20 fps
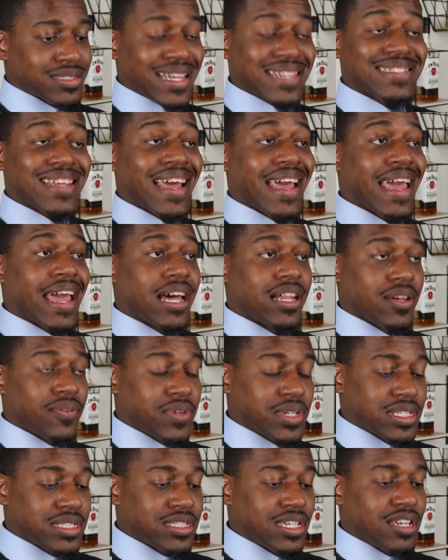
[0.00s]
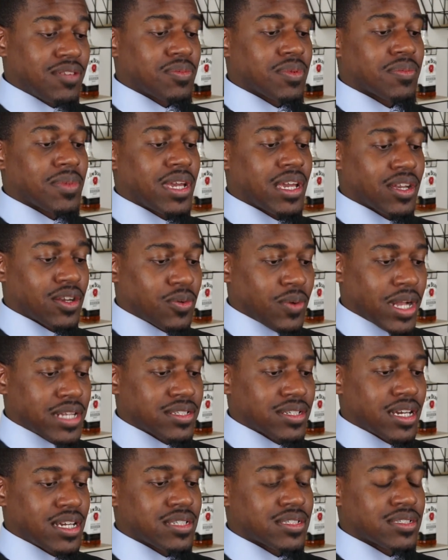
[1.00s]
That's a hell of an achievement, man.
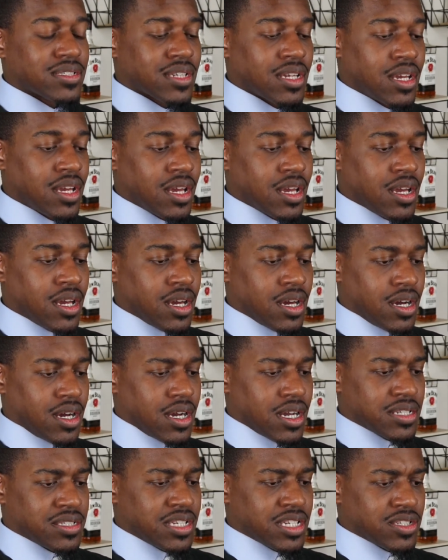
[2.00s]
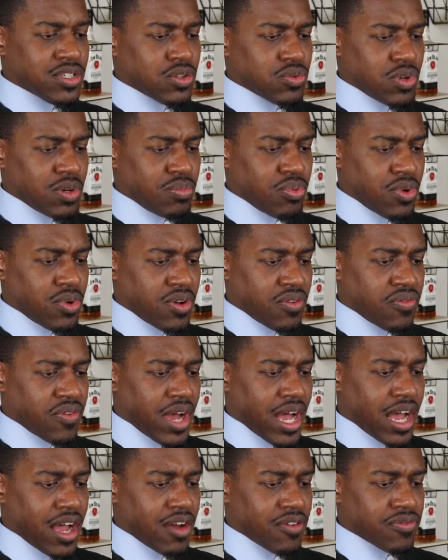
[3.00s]
Congratulations.
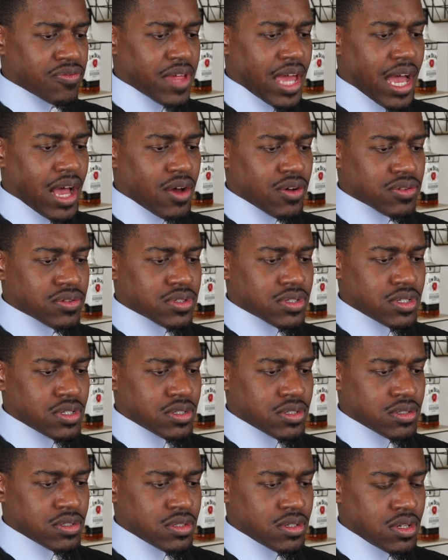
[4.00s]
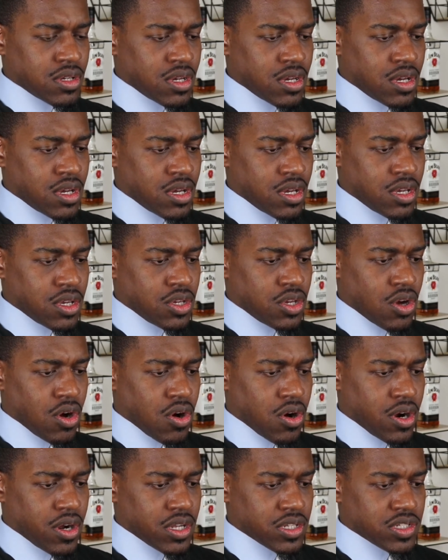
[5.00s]
63.5 thousand
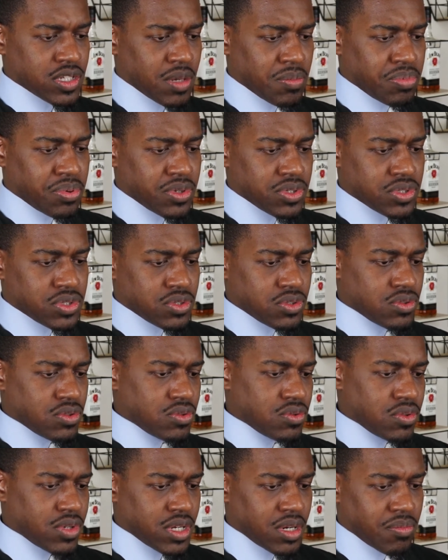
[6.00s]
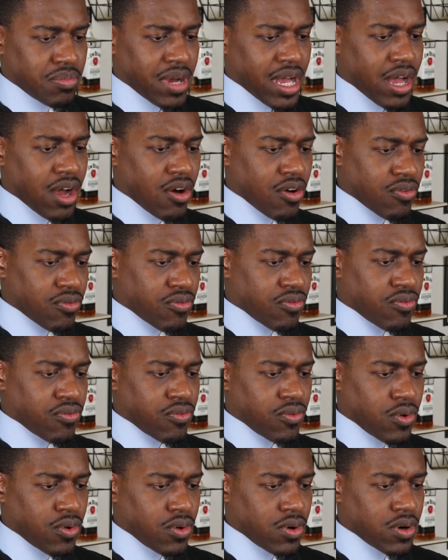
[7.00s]
yards. That puts you at about
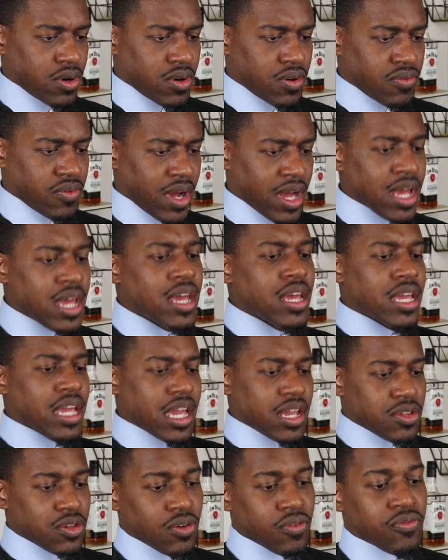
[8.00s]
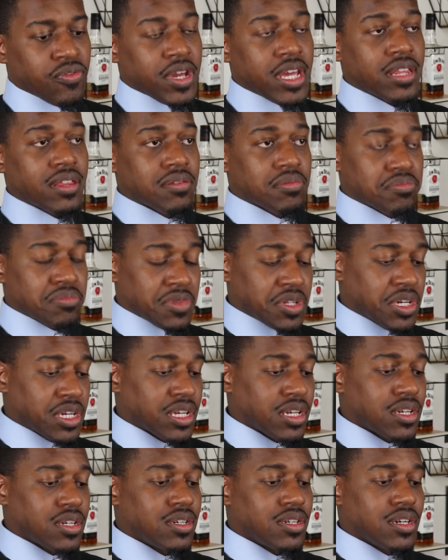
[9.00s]
4 or 5. You're 5th.
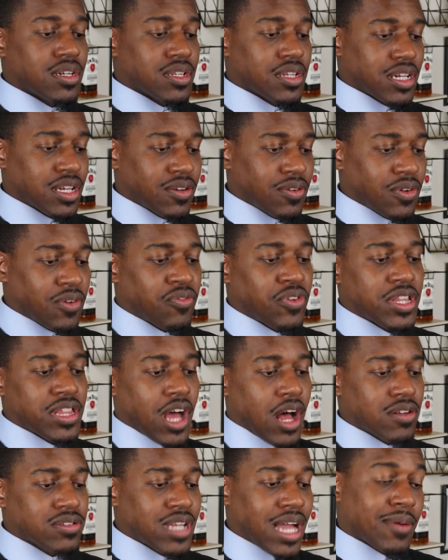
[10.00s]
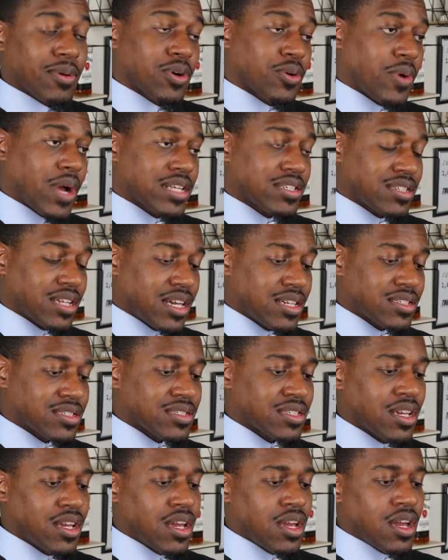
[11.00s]
Looking good. Looking 5th all time. Congratulations.
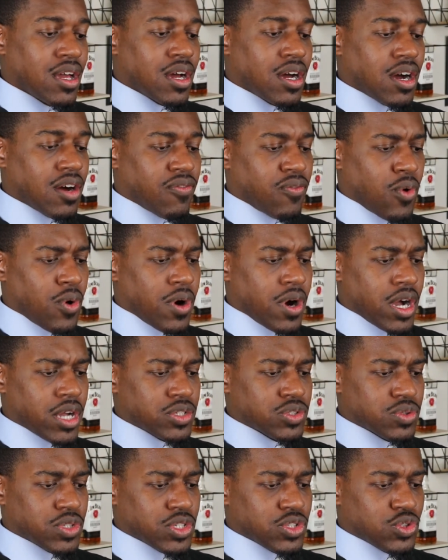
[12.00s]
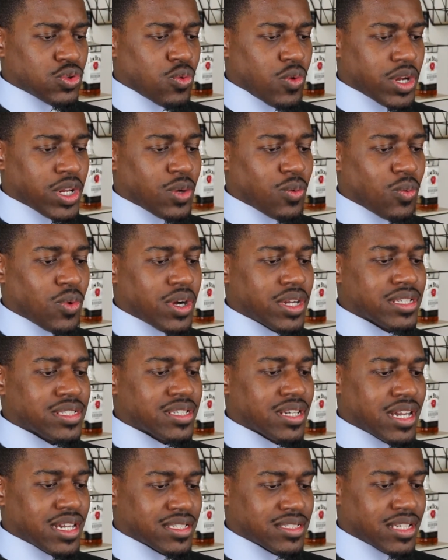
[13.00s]
421
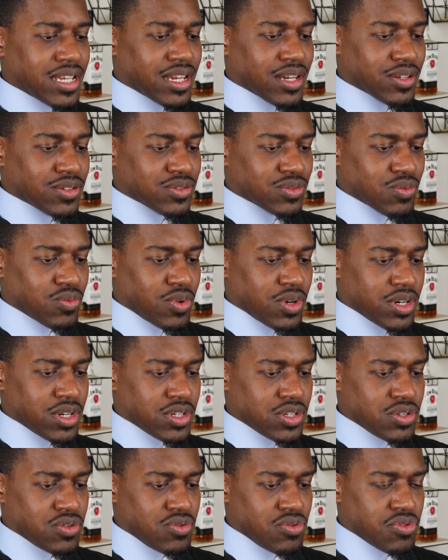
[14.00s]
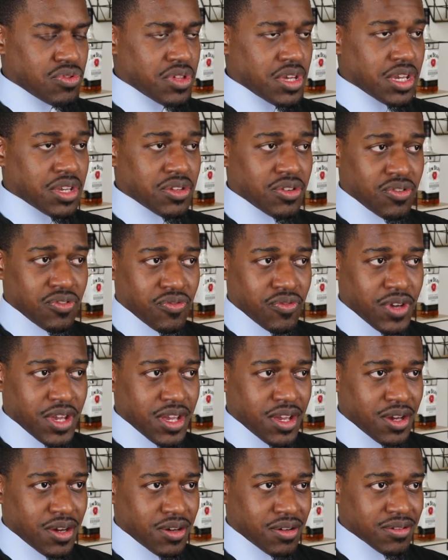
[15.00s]
touchdowns. Where do you think you
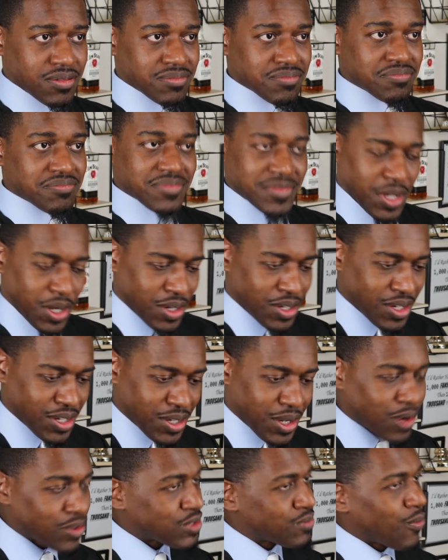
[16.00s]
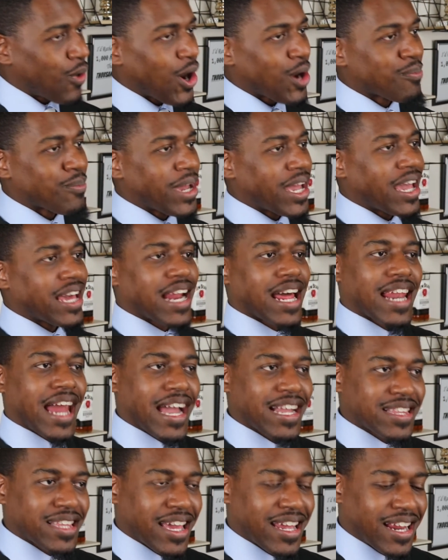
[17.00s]
fell? There you go. Smart man. I
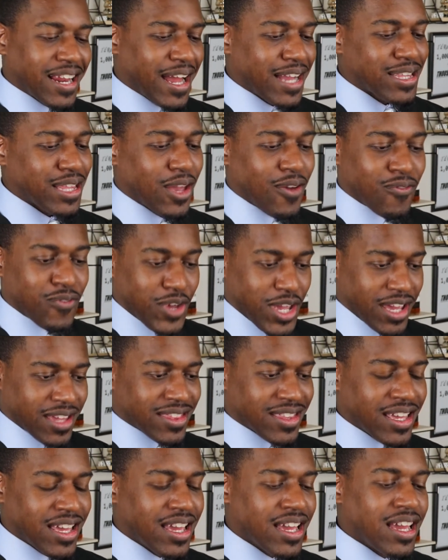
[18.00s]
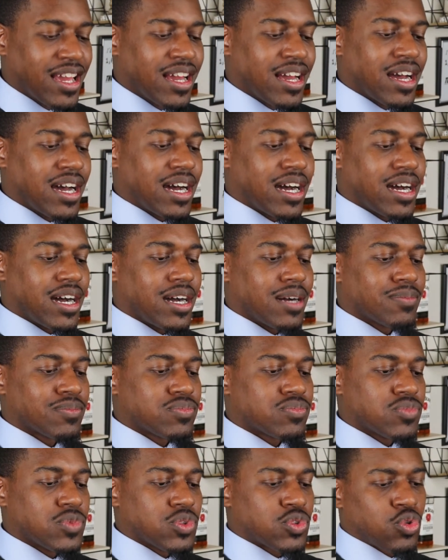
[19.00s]
like that. 5th.
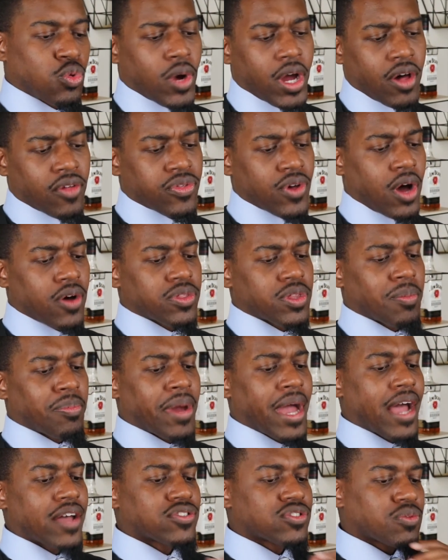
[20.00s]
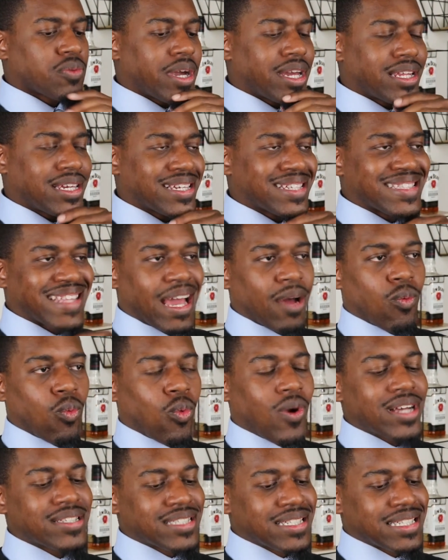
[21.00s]
12th on the passer rating. That
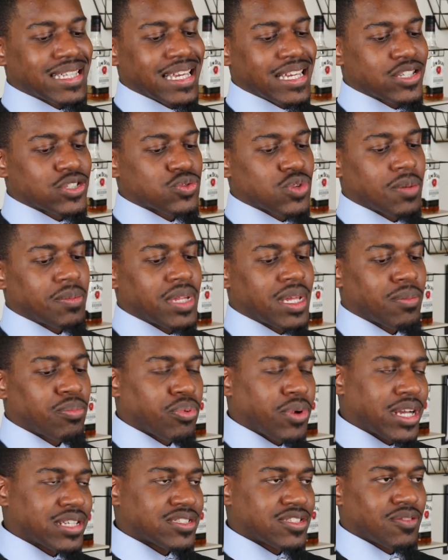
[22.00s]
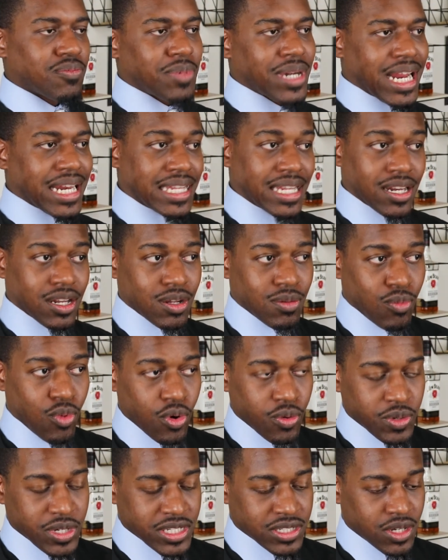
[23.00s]
wasn't extremely impressive, but I did a little
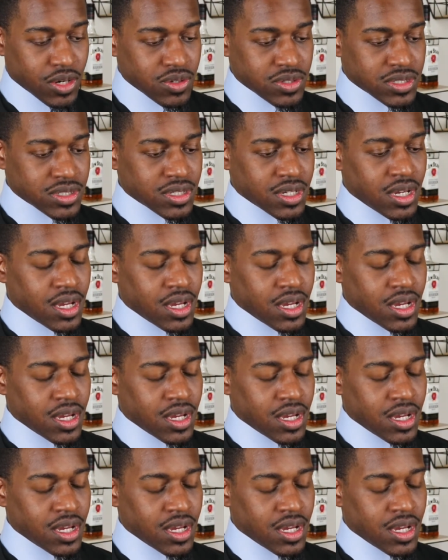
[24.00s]
more research.